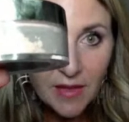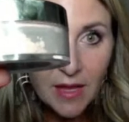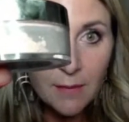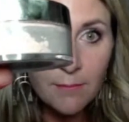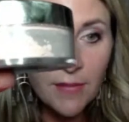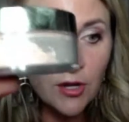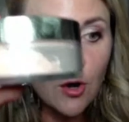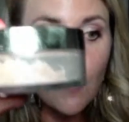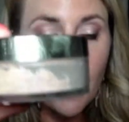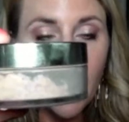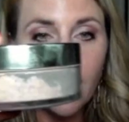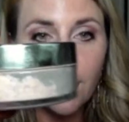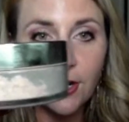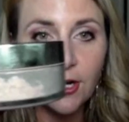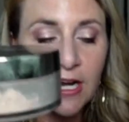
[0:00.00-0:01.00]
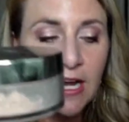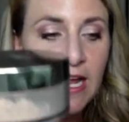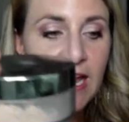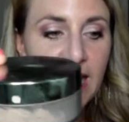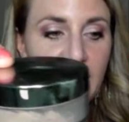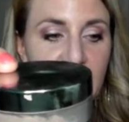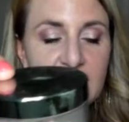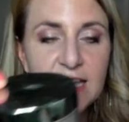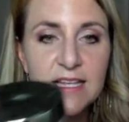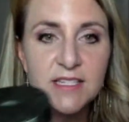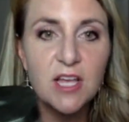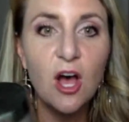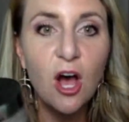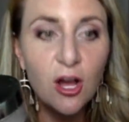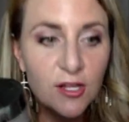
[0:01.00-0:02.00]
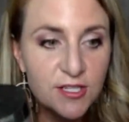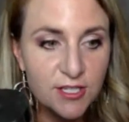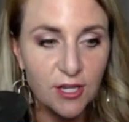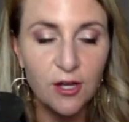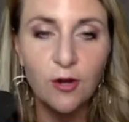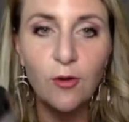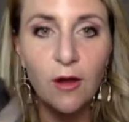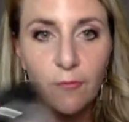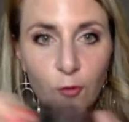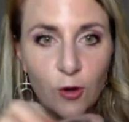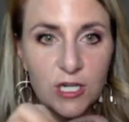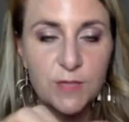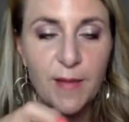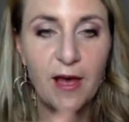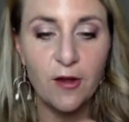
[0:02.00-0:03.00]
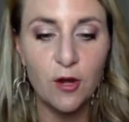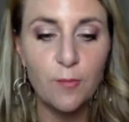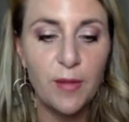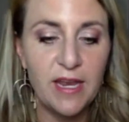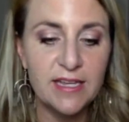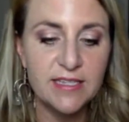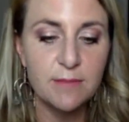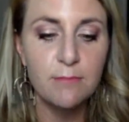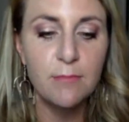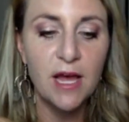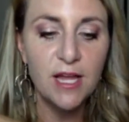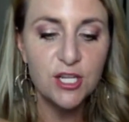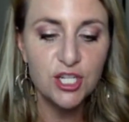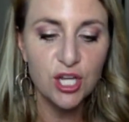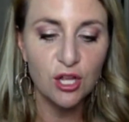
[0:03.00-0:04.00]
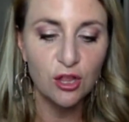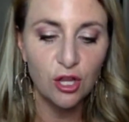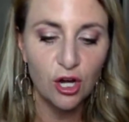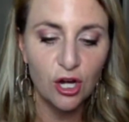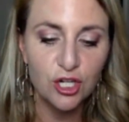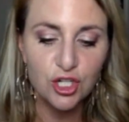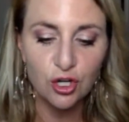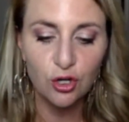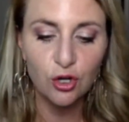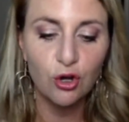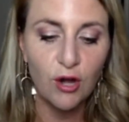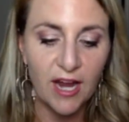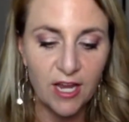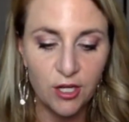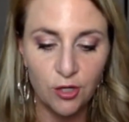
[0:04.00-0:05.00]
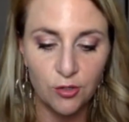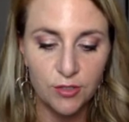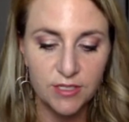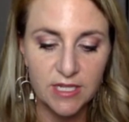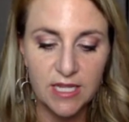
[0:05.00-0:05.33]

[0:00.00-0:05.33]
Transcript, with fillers: Mineral powder is also, of course, powder, but it's much larger granules.